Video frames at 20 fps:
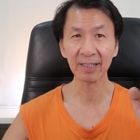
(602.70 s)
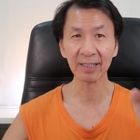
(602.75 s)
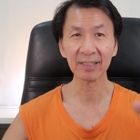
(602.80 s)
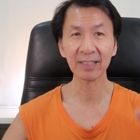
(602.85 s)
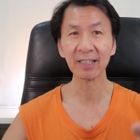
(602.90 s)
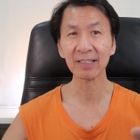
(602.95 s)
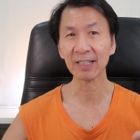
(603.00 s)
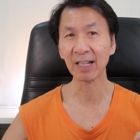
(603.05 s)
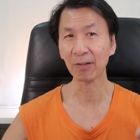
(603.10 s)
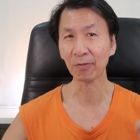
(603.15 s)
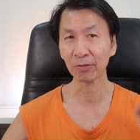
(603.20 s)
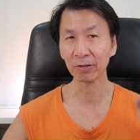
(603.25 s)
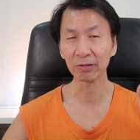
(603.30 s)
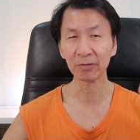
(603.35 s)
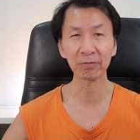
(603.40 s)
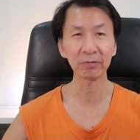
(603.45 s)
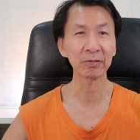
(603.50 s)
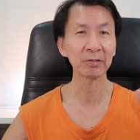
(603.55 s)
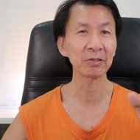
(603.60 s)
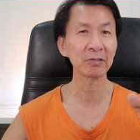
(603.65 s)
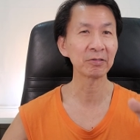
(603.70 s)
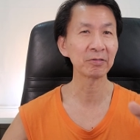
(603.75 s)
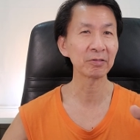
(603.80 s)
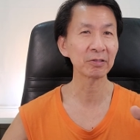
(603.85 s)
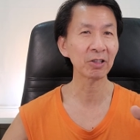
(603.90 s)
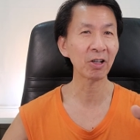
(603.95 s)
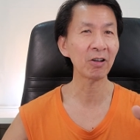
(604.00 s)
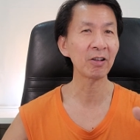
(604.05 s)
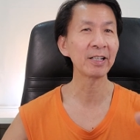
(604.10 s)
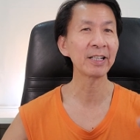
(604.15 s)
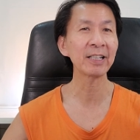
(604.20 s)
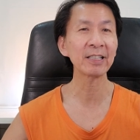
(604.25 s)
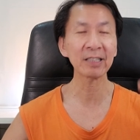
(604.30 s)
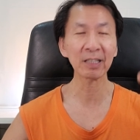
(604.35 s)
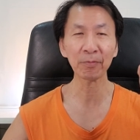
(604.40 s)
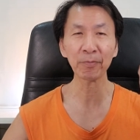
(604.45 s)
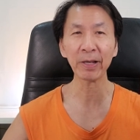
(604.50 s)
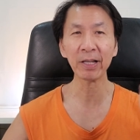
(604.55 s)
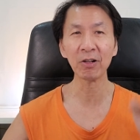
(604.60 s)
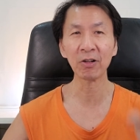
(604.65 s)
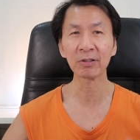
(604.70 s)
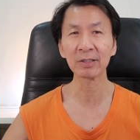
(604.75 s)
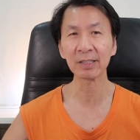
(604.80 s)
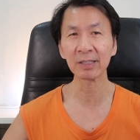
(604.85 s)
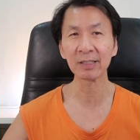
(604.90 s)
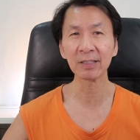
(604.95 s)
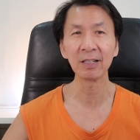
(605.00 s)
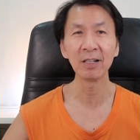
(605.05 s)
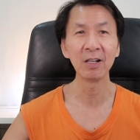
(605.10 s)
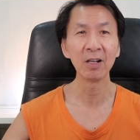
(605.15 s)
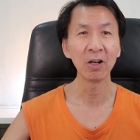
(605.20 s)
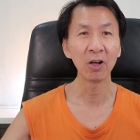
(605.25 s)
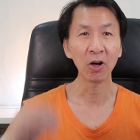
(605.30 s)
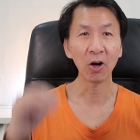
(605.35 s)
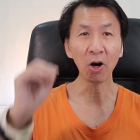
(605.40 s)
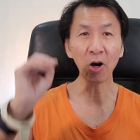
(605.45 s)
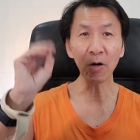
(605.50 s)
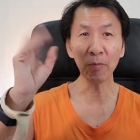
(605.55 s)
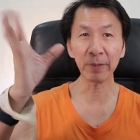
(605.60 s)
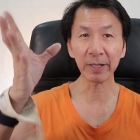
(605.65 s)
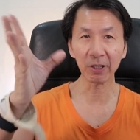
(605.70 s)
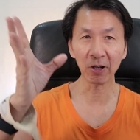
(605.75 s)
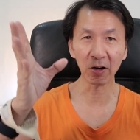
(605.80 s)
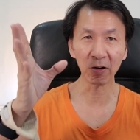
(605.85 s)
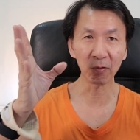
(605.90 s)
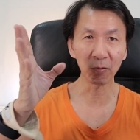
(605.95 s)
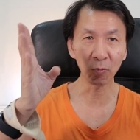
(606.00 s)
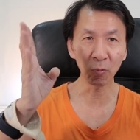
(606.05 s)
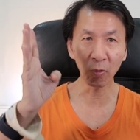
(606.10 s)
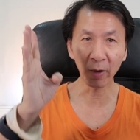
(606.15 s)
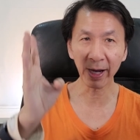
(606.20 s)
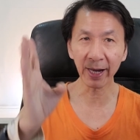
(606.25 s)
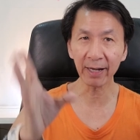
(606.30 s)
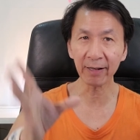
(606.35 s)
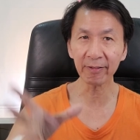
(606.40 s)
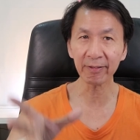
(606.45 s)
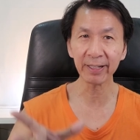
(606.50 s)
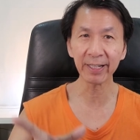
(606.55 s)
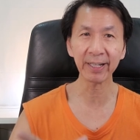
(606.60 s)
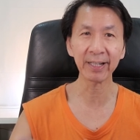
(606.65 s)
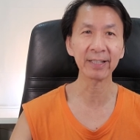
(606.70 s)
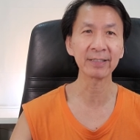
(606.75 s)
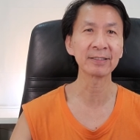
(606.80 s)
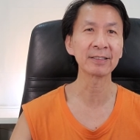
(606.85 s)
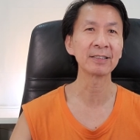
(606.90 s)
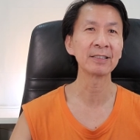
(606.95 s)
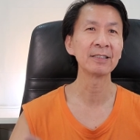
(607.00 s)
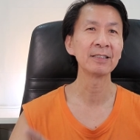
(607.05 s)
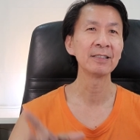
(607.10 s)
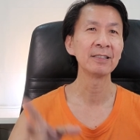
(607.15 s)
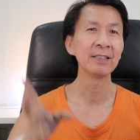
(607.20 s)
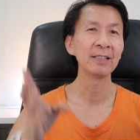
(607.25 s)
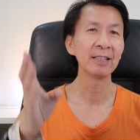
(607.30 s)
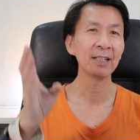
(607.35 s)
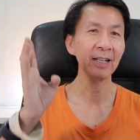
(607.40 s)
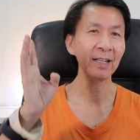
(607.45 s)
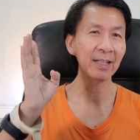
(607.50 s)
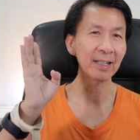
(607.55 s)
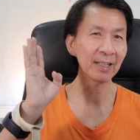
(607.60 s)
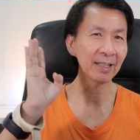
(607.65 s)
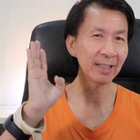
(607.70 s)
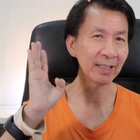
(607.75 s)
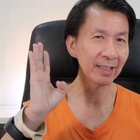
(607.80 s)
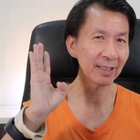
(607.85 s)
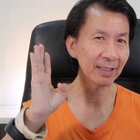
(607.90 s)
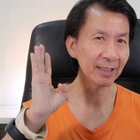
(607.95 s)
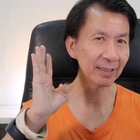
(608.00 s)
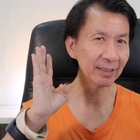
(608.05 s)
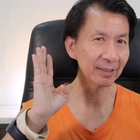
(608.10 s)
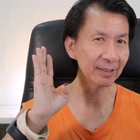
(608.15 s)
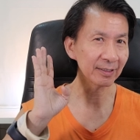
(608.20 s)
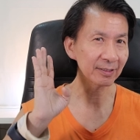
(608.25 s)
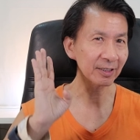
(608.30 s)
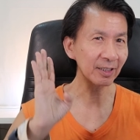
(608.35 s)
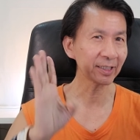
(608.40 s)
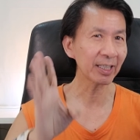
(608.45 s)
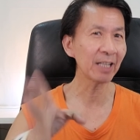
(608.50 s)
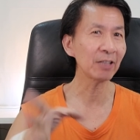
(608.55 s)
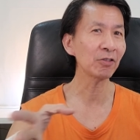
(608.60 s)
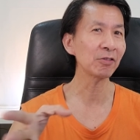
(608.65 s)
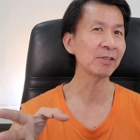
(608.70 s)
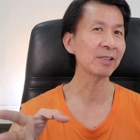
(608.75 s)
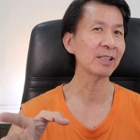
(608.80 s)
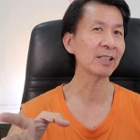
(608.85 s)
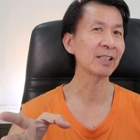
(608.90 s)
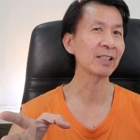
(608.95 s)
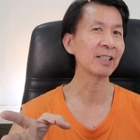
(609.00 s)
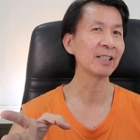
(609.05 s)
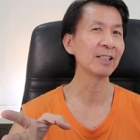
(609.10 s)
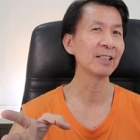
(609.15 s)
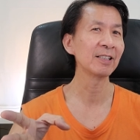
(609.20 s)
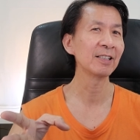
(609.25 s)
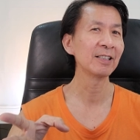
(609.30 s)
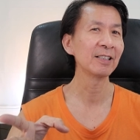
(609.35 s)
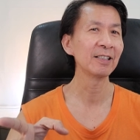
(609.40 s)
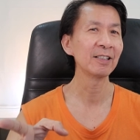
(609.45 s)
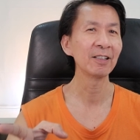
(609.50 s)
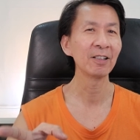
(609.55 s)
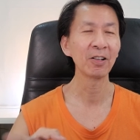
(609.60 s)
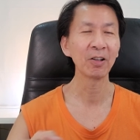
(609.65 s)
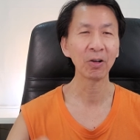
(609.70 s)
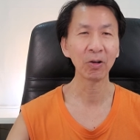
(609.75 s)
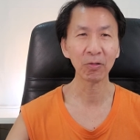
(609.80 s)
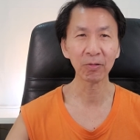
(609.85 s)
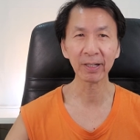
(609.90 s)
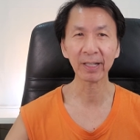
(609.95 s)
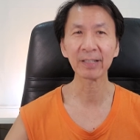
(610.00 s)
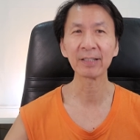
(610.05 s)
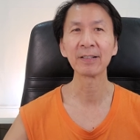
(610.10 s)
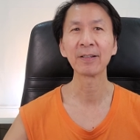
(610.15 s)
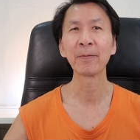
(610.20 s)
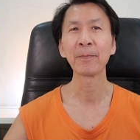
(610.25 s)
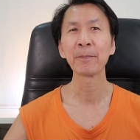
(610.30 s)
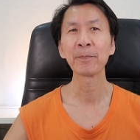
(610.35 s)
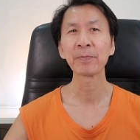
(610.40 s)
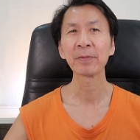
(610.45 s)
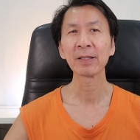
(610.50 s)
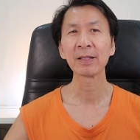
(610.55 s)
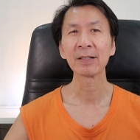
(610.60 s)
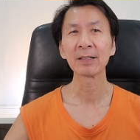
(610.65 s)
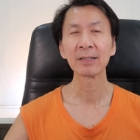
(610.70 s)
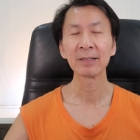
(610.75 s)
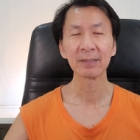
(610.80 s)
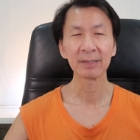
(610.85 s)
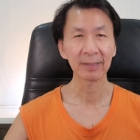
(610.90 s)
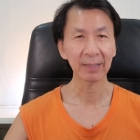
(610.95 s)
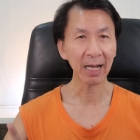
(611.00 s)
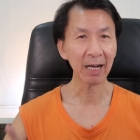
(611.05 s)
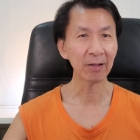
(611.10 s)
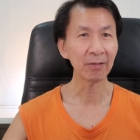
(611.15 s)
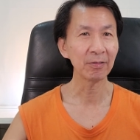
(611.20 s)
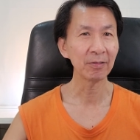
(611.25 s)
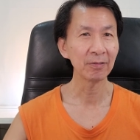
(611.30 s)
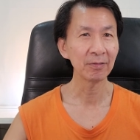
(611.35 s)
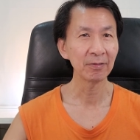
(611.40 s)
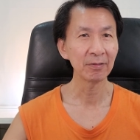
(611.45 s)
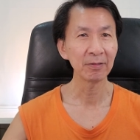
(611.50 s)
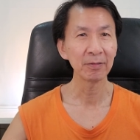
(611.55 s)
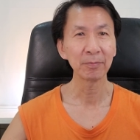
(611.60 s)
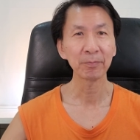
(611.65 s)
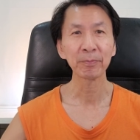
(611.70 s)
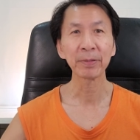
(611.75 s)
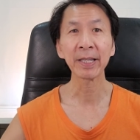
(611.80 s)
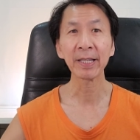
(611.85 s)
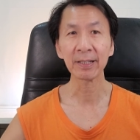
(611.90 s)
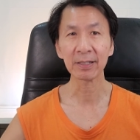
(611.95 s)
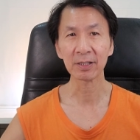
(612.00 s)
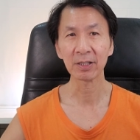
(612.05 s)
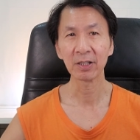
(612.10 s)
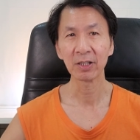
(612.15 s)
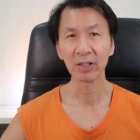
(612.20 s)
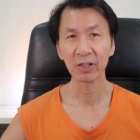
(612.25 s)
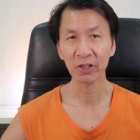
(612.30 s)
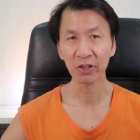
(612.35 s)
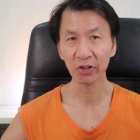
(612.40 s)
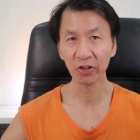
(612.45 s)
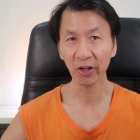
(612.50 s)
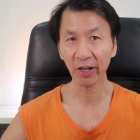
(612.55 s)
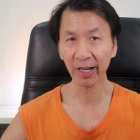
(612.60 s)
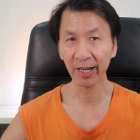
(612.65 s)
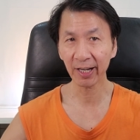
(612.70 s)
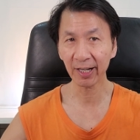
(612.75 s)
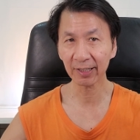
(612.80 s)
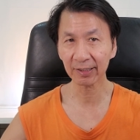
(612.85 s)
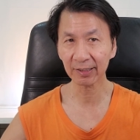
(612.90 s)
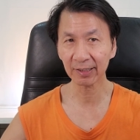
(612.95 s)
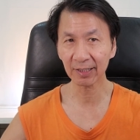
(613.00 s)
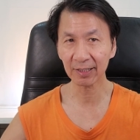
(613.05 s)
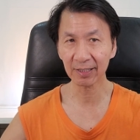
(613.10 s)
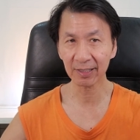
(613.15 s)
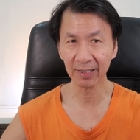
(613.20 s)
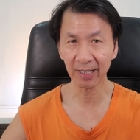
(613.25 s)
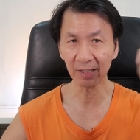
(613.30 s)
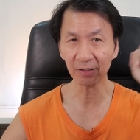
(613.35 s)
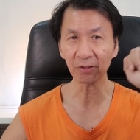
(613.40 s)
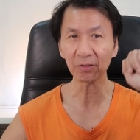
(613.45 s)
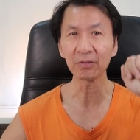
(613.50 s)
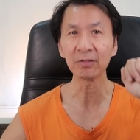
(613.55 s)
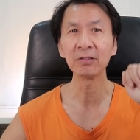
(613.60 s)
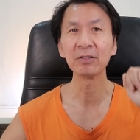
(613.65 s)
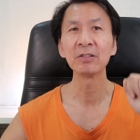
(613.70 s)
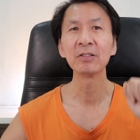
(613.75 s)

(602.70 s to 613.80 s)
lecture uh, we, we, we talk. It depends on the Omicron variant, uh, the tendency. Okay, now please share this channel